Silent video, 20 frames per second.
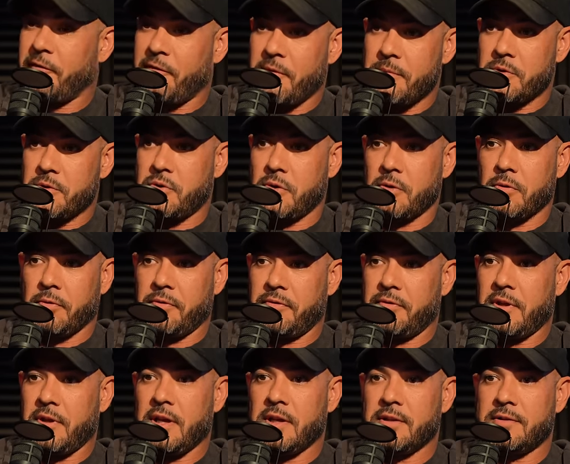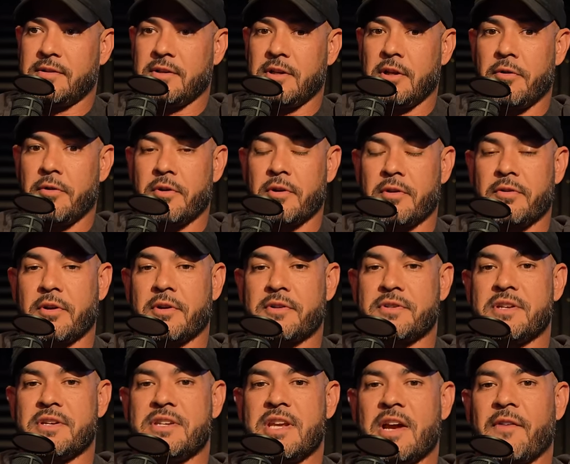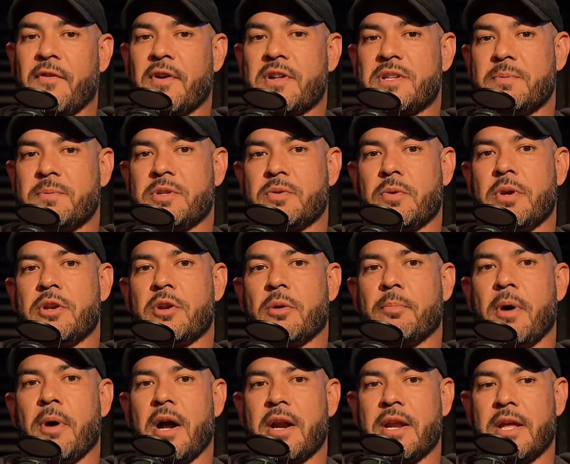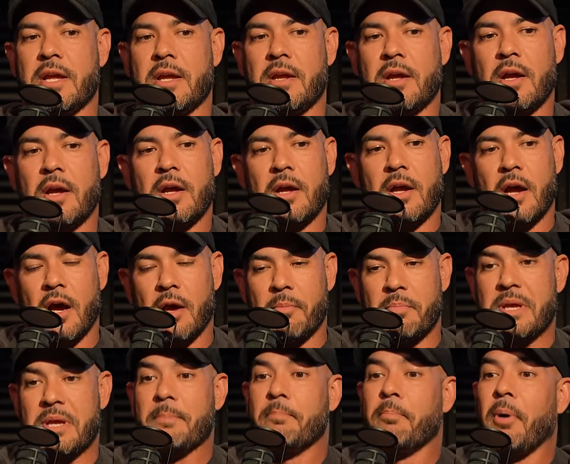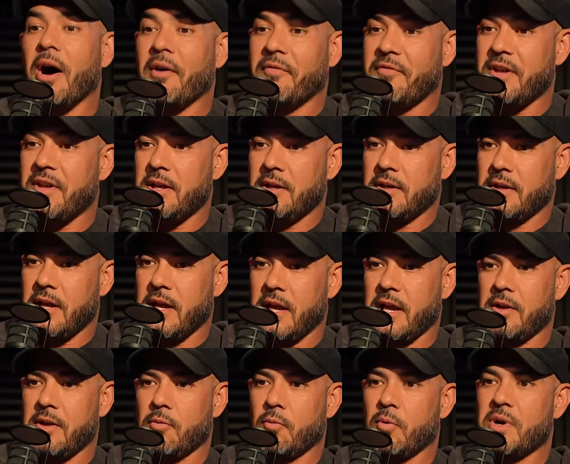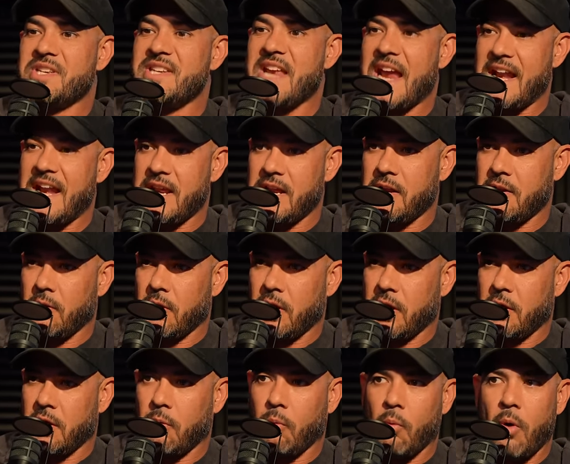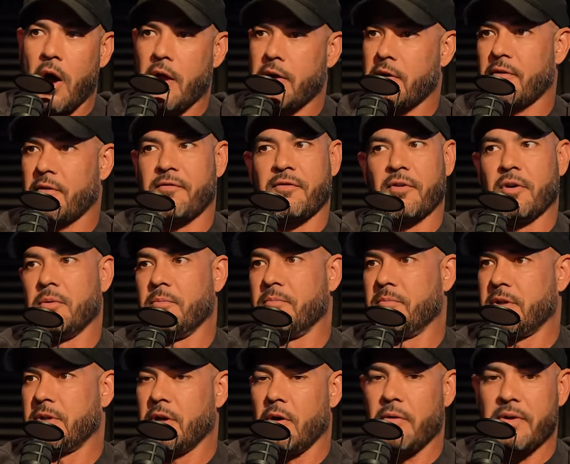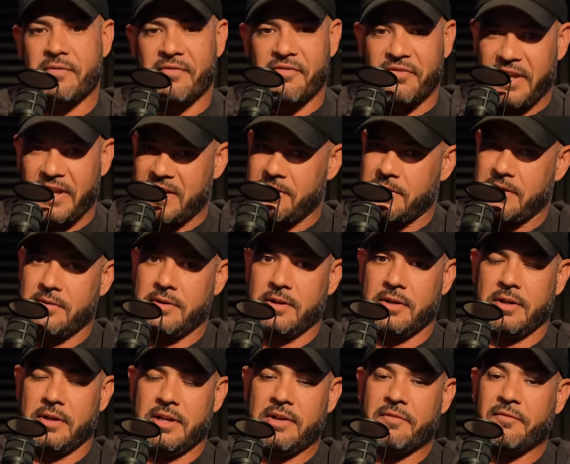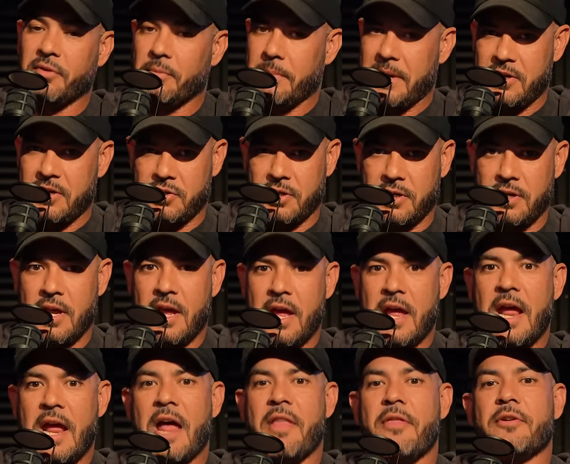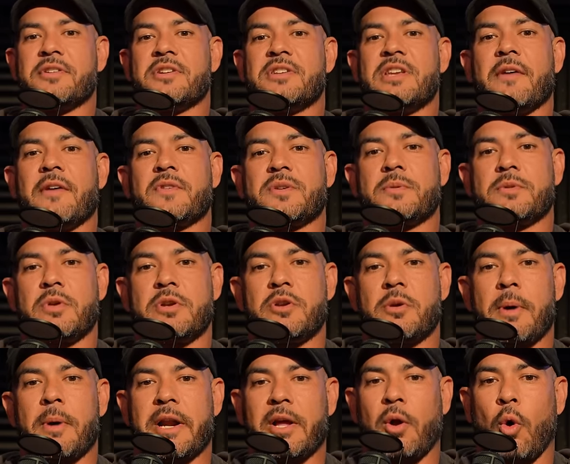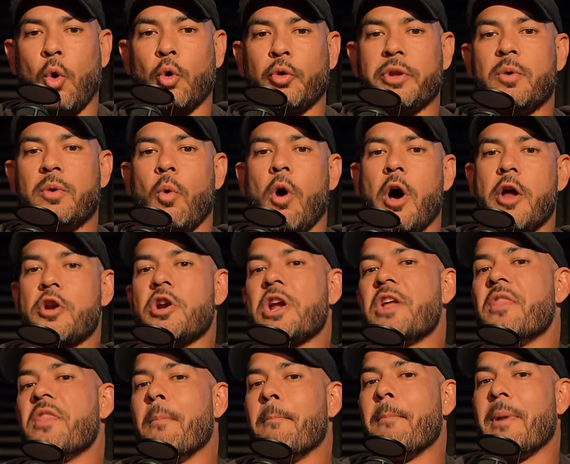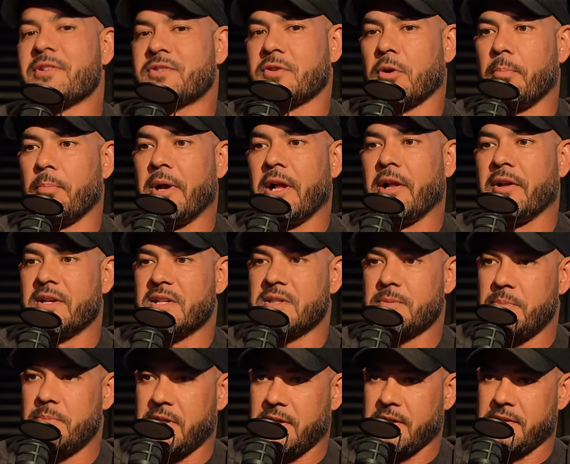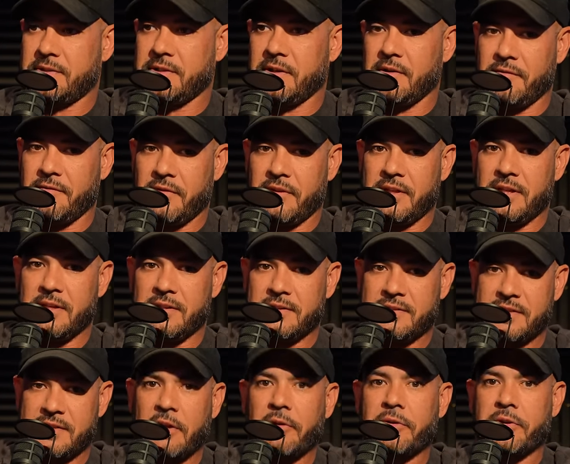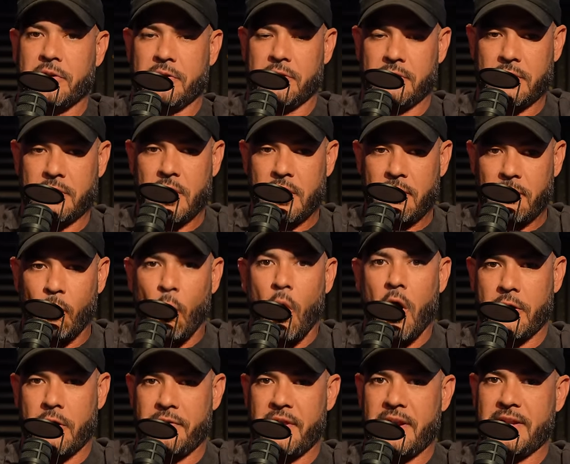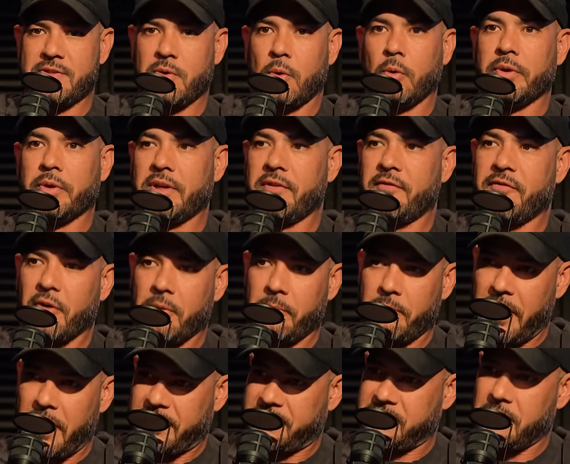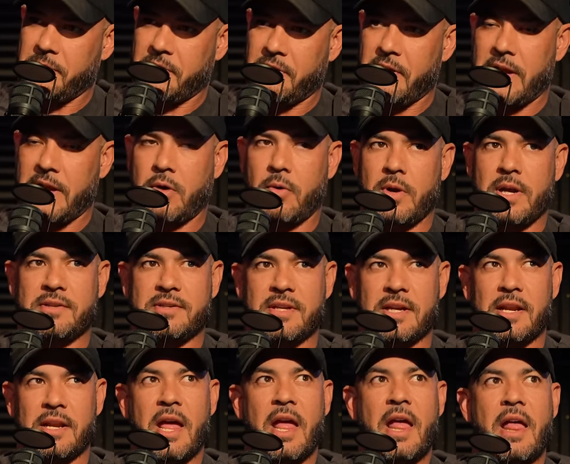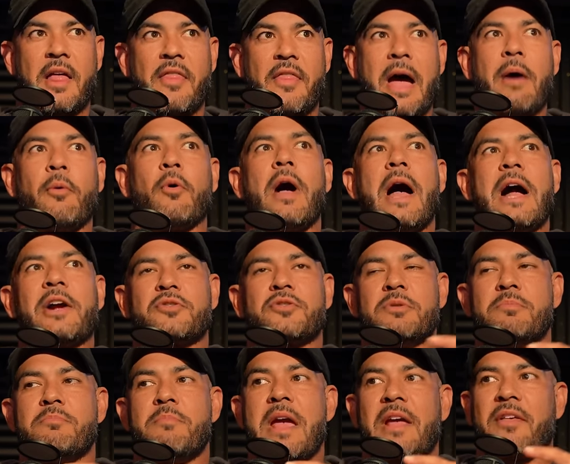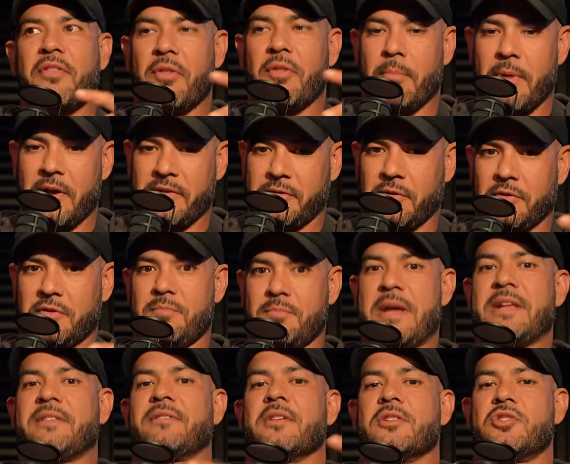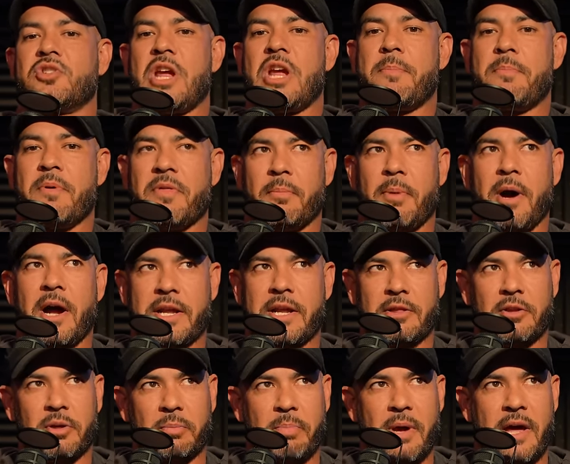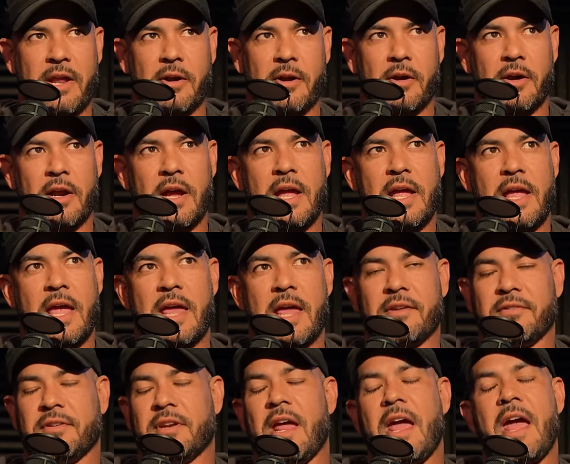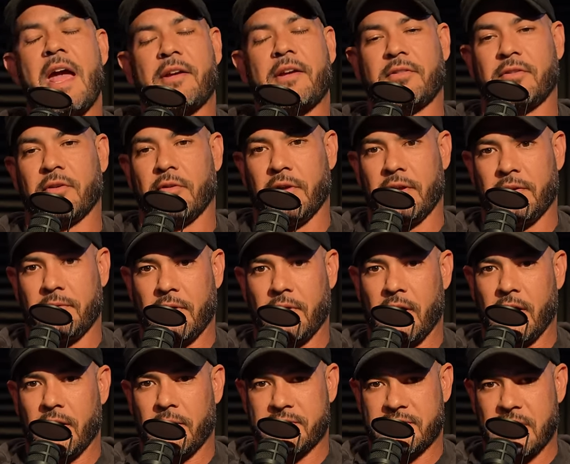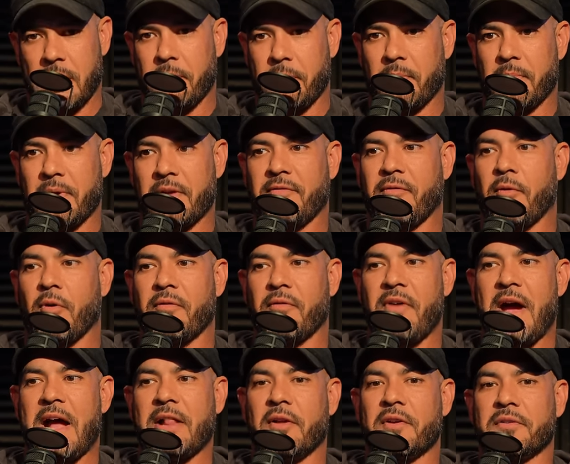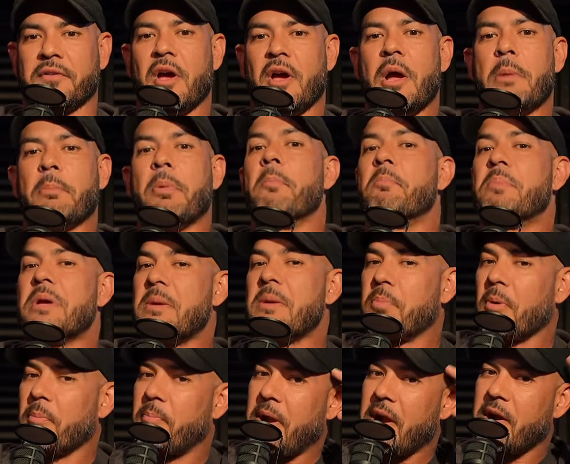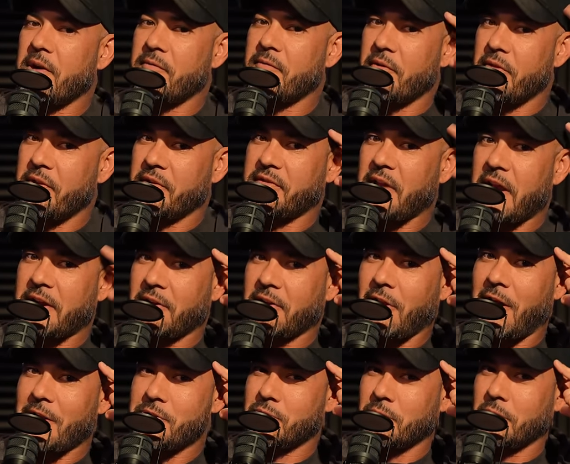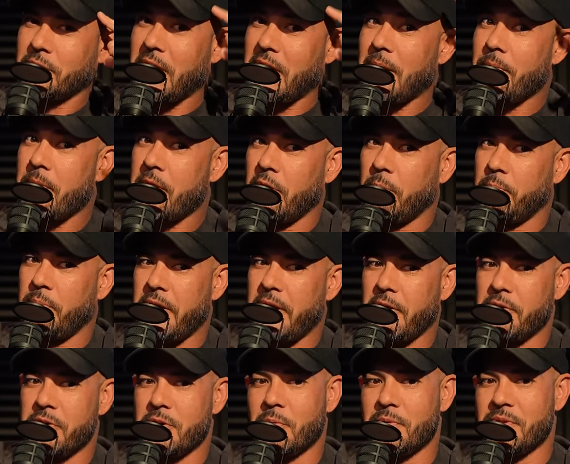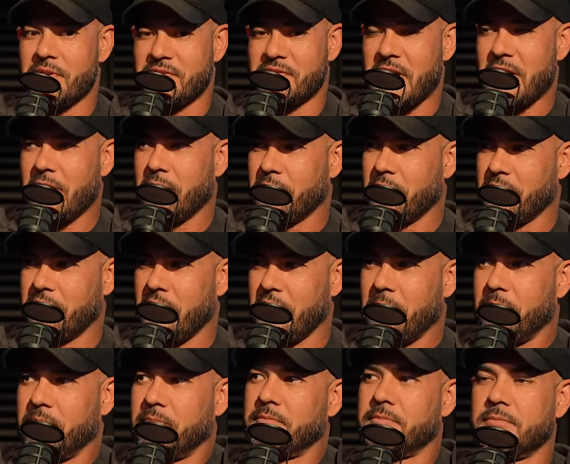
from the truth. It's you know there there is a difference between your body uh, being puffy and retaining uh, water from, you know, inflate in, uh, inflammation and there's a difference between your body holding water in the muscle bellies because of the cellular water water that it's holding from like something like creatine. That will actually make the muscles, make the shape of the body look better, and is an excellent uh, supplement for fat loss. But be prepared for the psychological game that it'll play on you when the scale goes up.